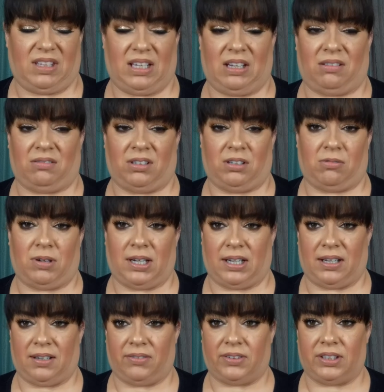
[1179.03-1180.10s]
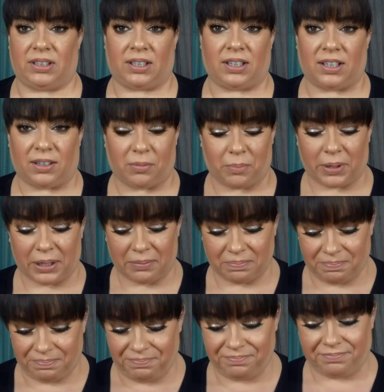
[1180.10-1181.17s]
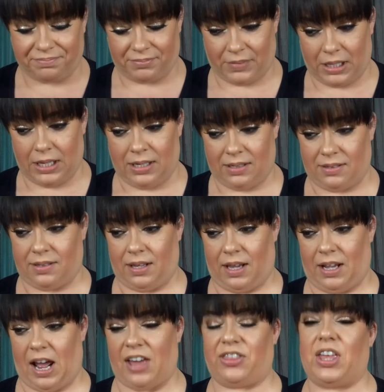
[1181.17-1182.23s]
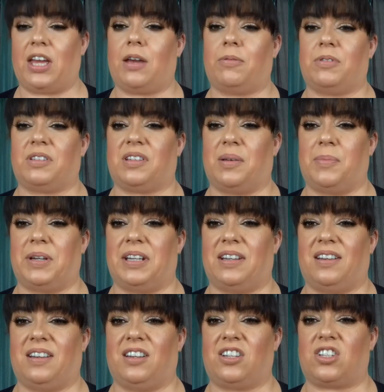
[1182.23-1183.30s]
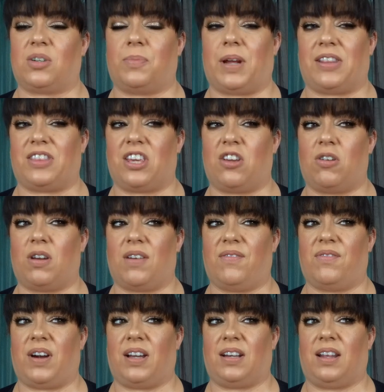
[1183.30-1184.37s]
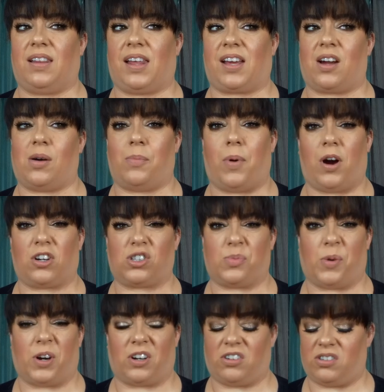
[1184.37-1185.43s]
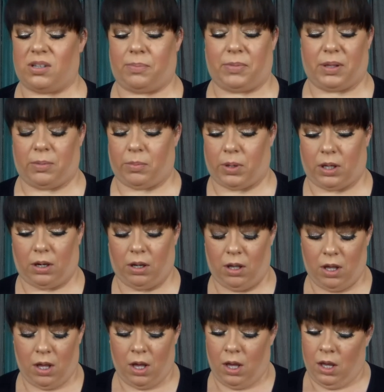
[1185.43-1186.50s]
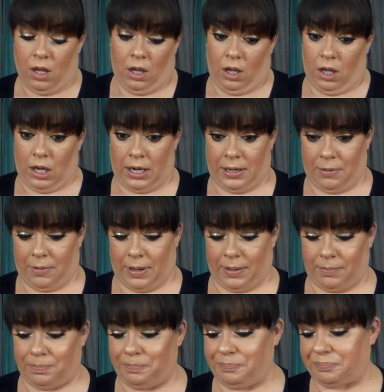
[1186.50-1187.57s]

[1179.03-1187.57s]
I don't know why I haven't done it, but it is, I think it was limited edition, but I think you can find it on Poshmark or something. But anyway,